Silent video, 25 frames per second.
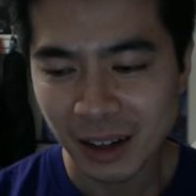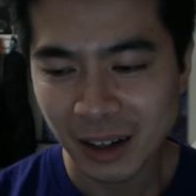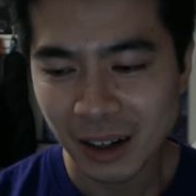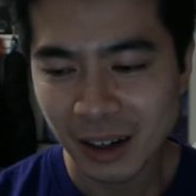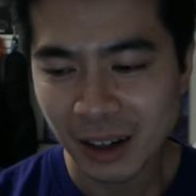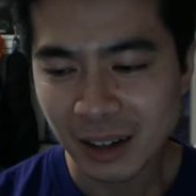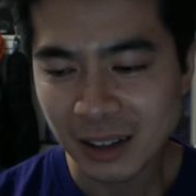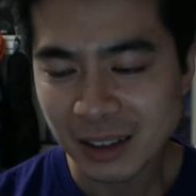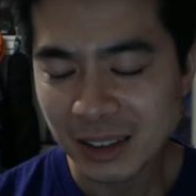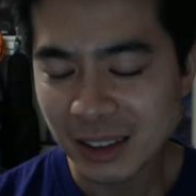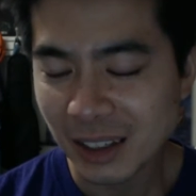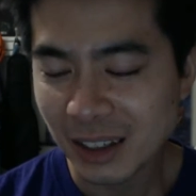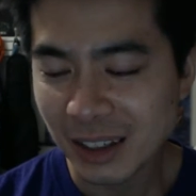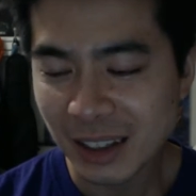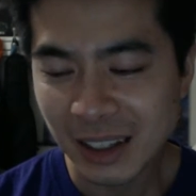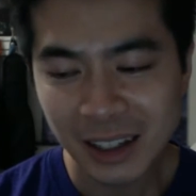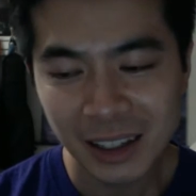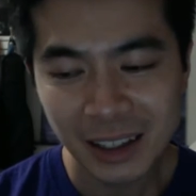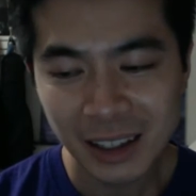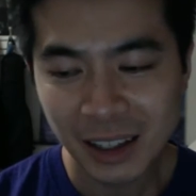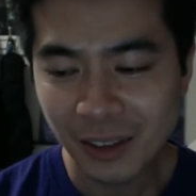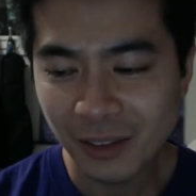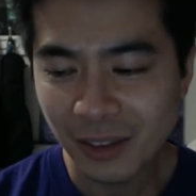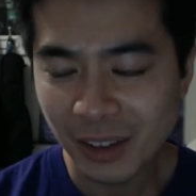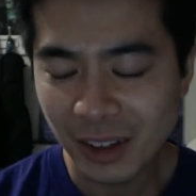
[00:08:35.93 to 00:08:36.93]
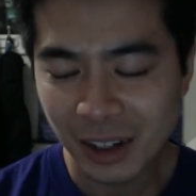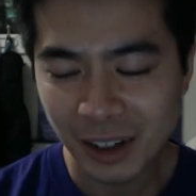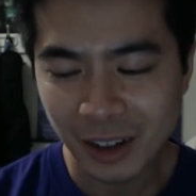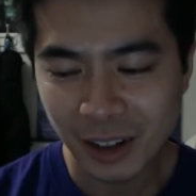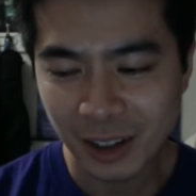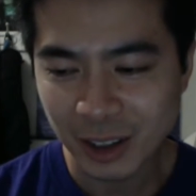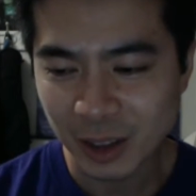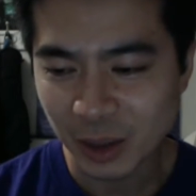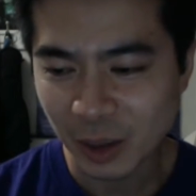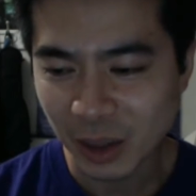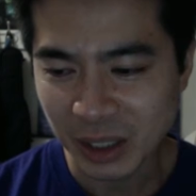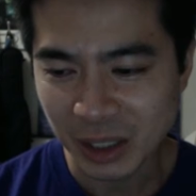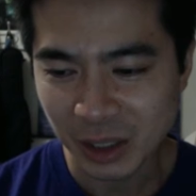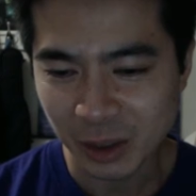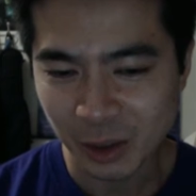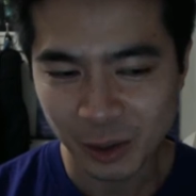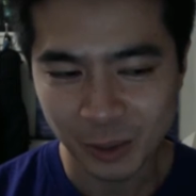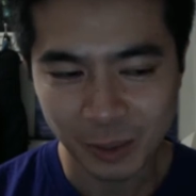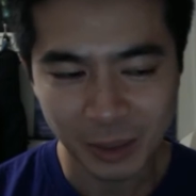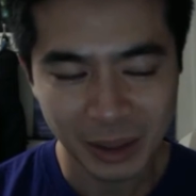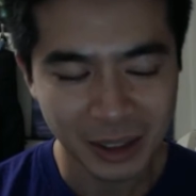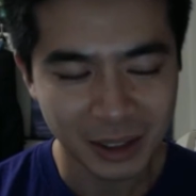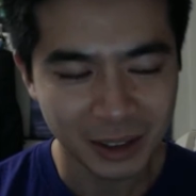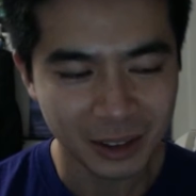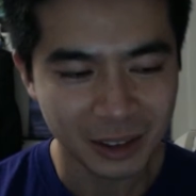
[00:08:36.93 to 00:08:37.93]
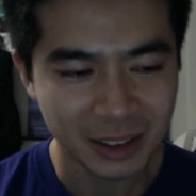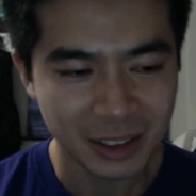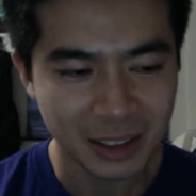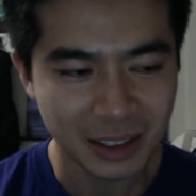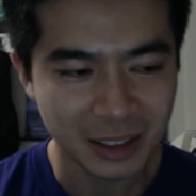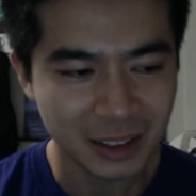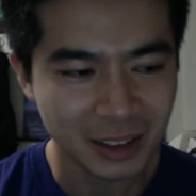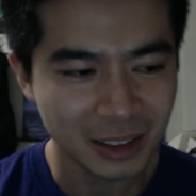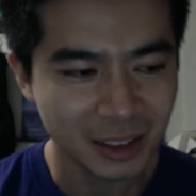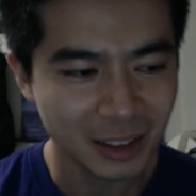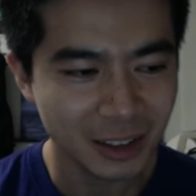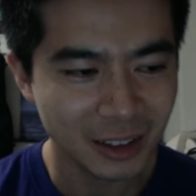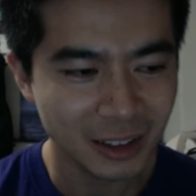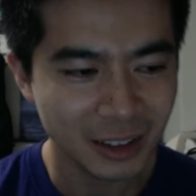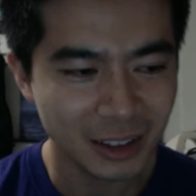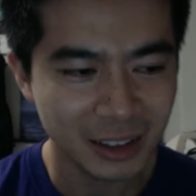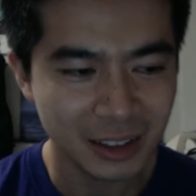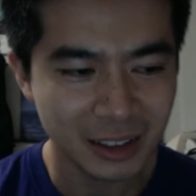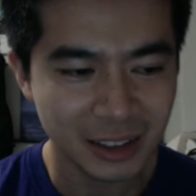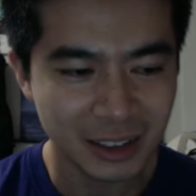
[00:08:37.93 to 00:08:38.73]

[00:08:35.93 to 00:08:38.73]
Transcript: So yeah, I love that I got to watch it with my little sister